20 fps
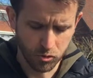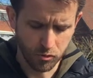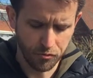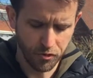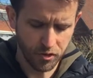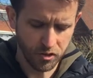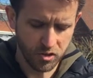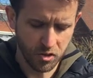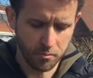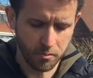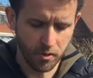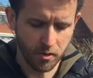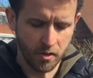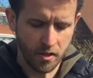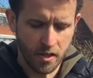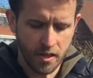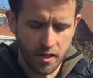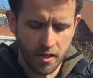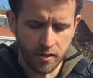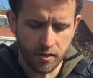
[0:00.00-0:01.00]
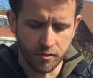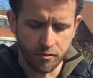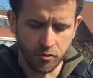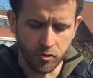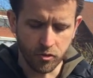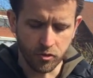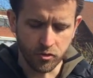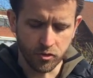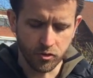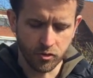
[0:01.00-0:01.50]
So for example, uh,
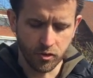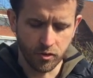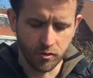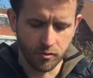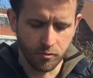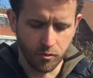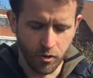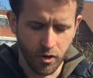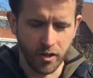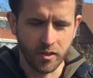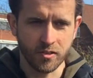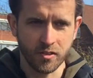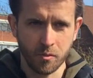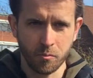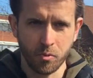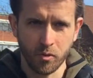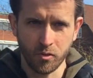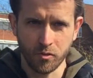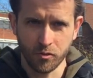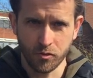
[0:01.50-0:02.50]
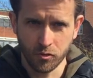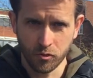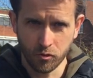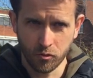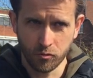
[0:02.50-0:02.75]
for, for example,